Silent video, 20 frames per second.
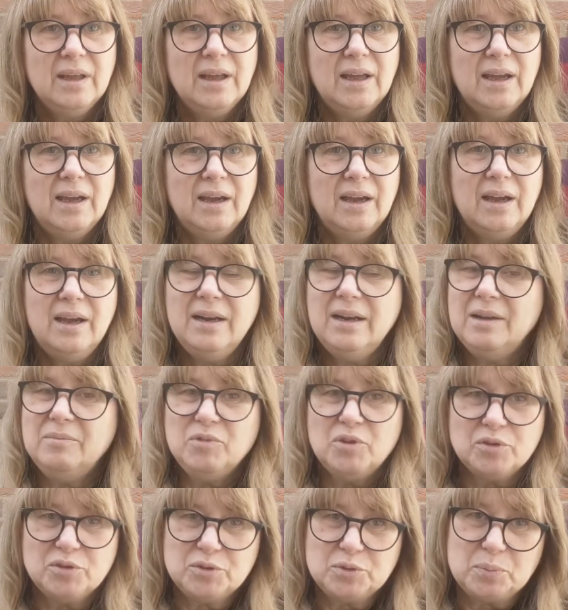And I'm
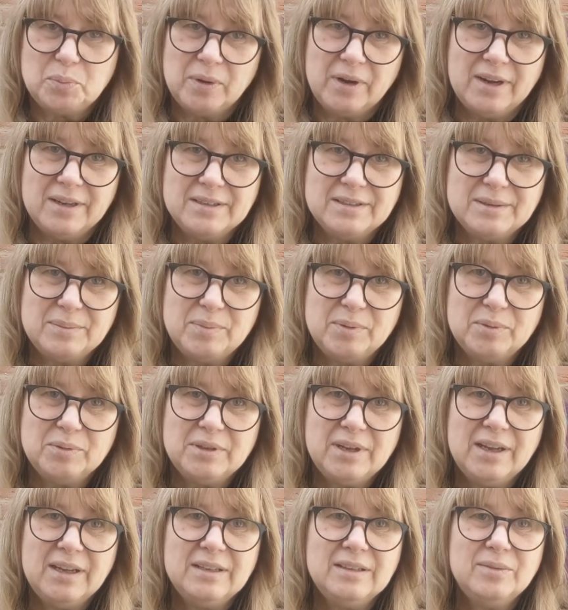not surprised about
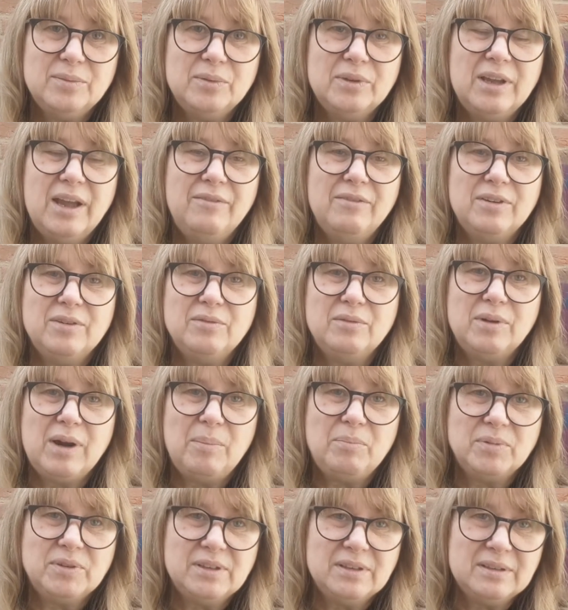that. We haven't
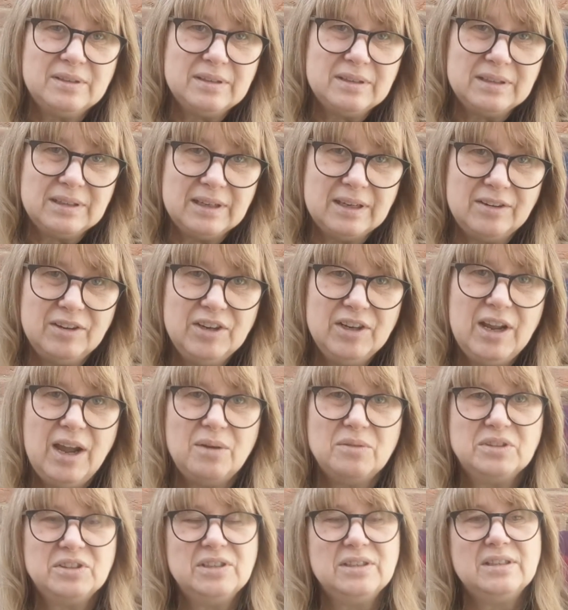wrapped the
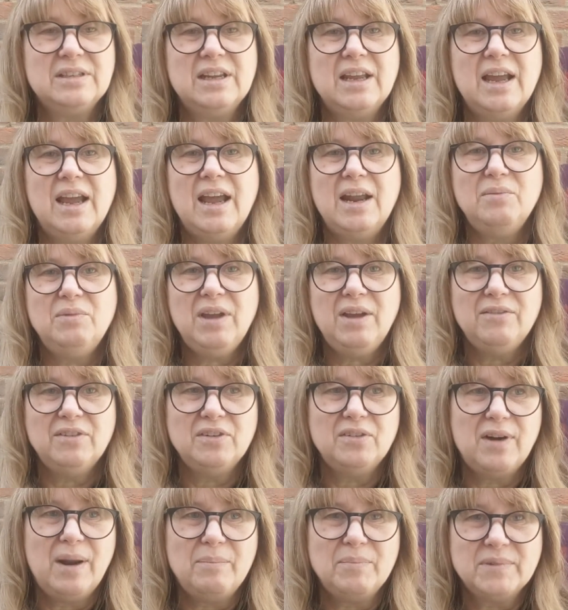greenhouse this year, and we haven't
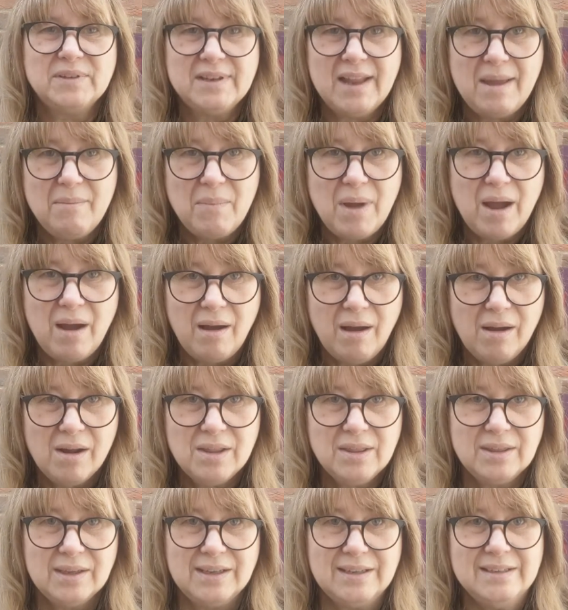wrapped them
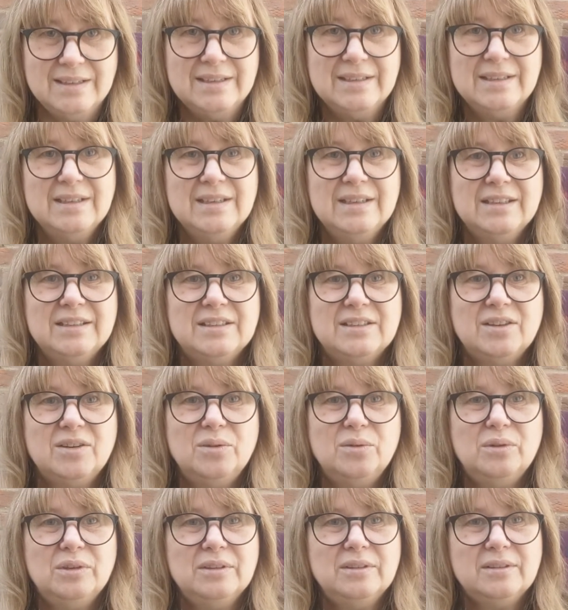either.
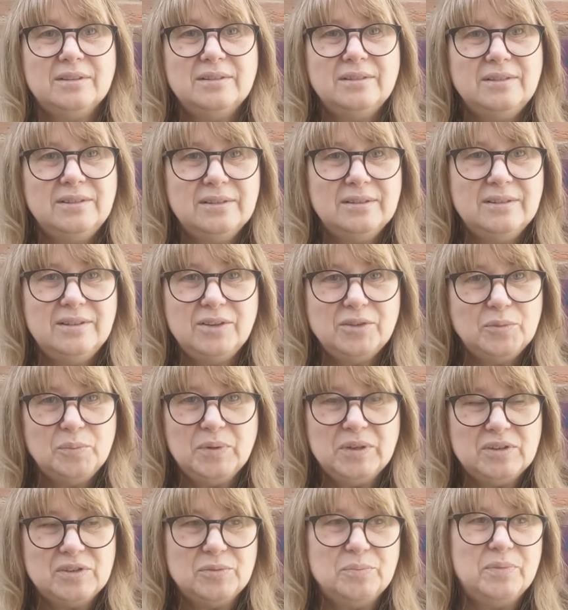So not
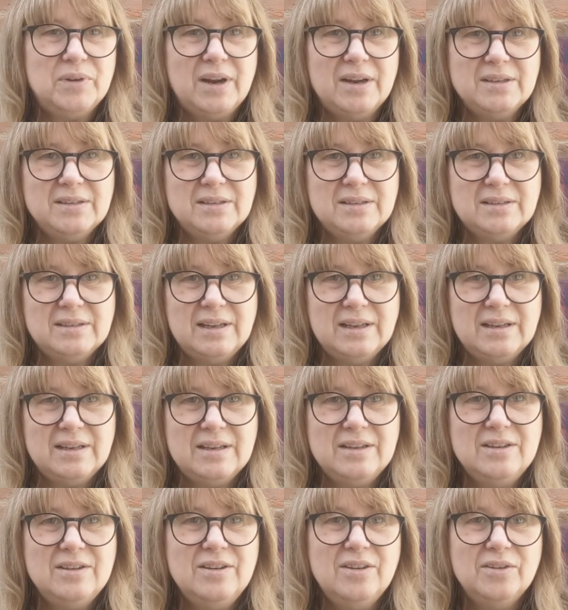big surprises that
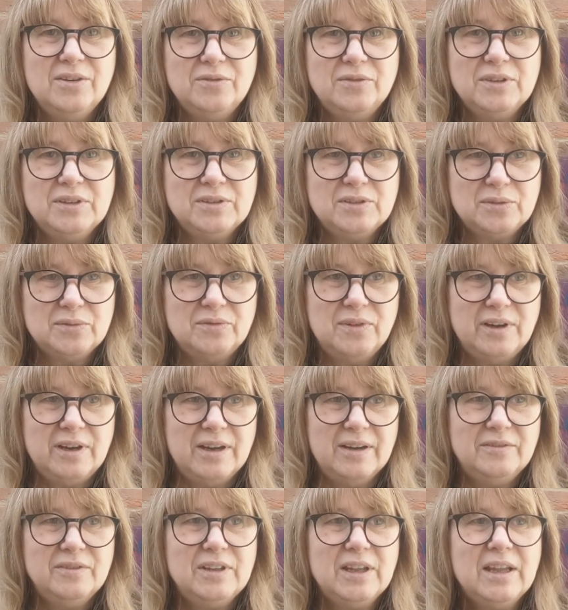none of it
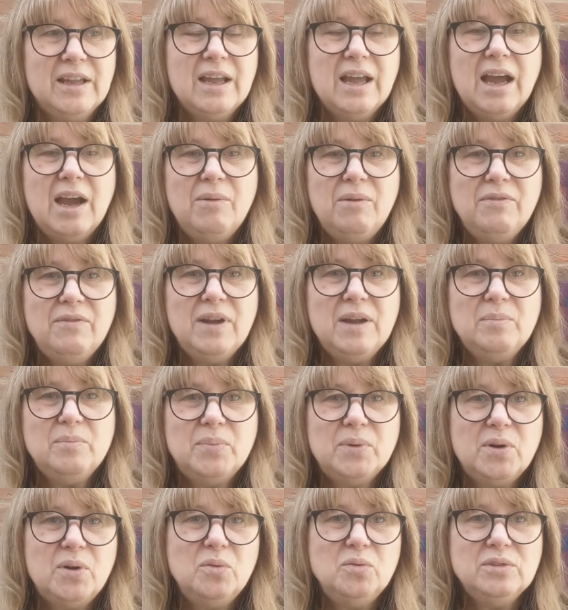survived. However, I
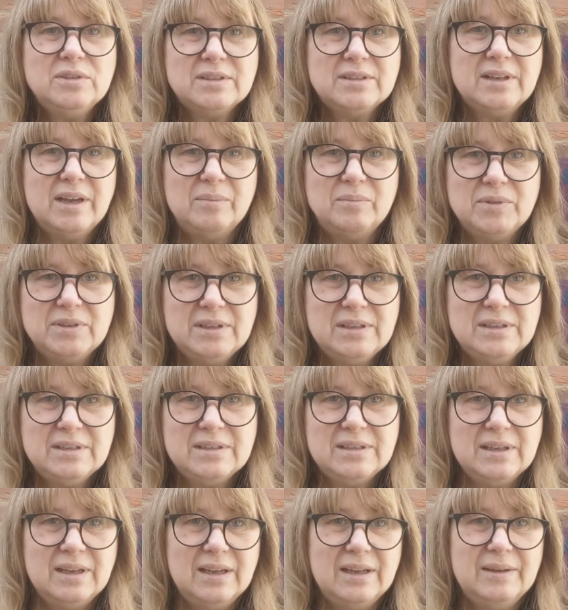brought some
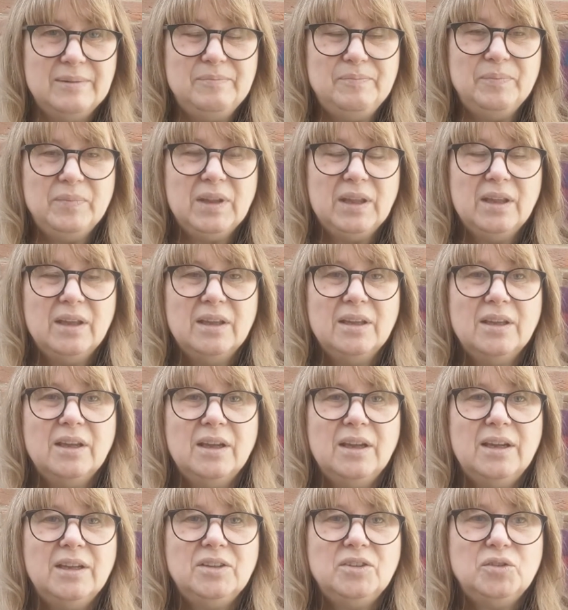this year
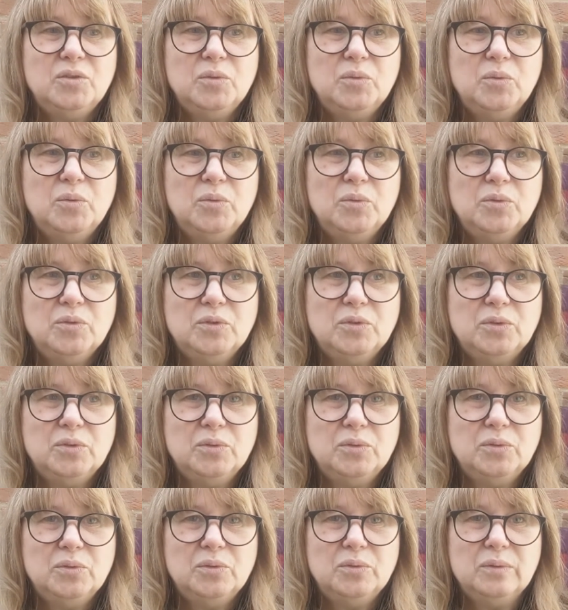
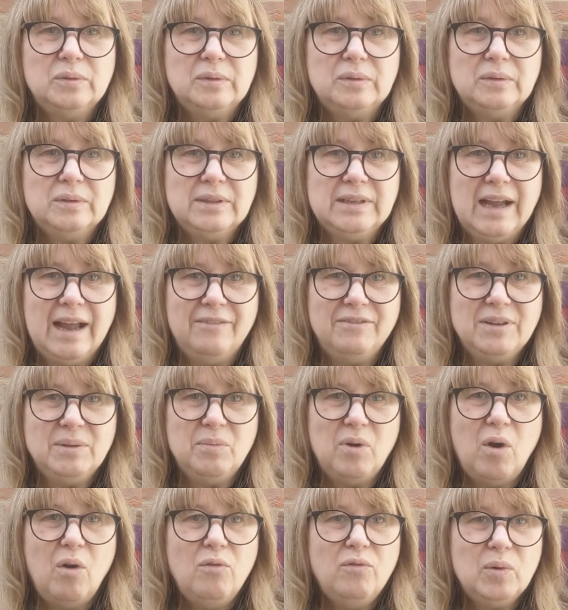to have them
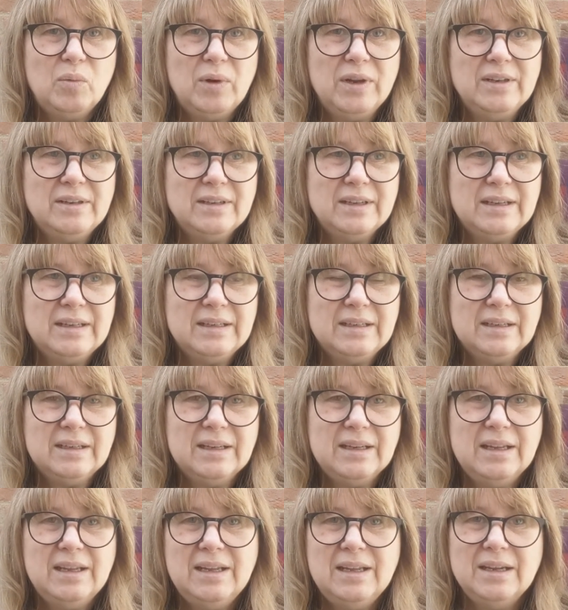overwintered
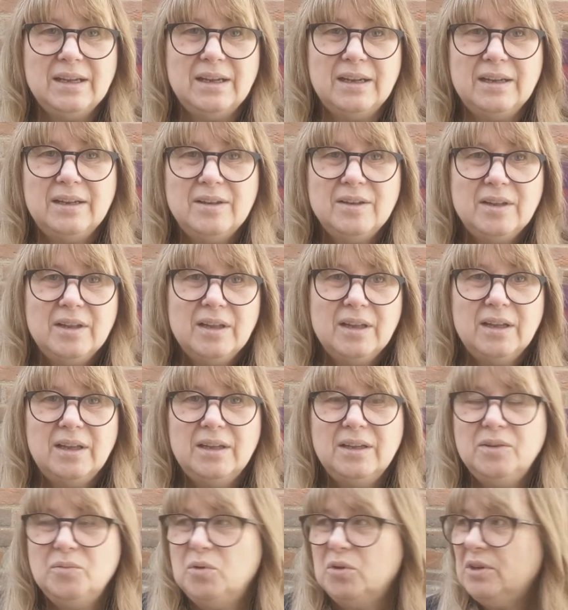here
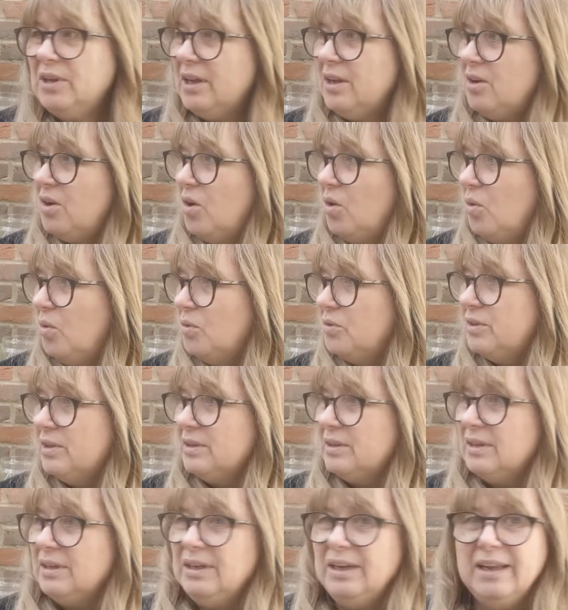in what I called
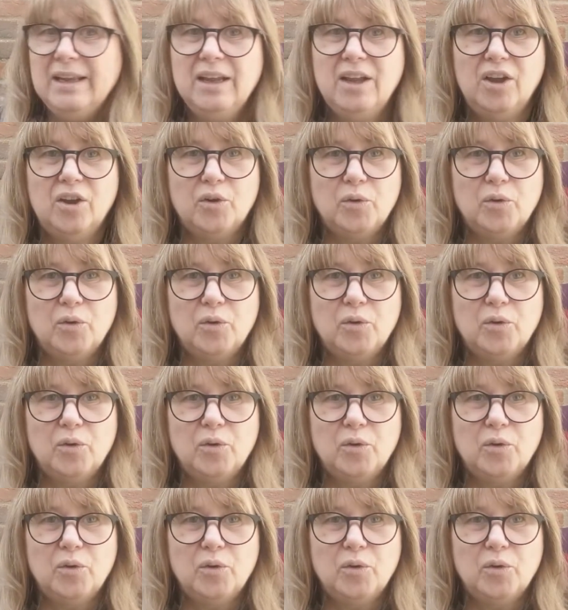the link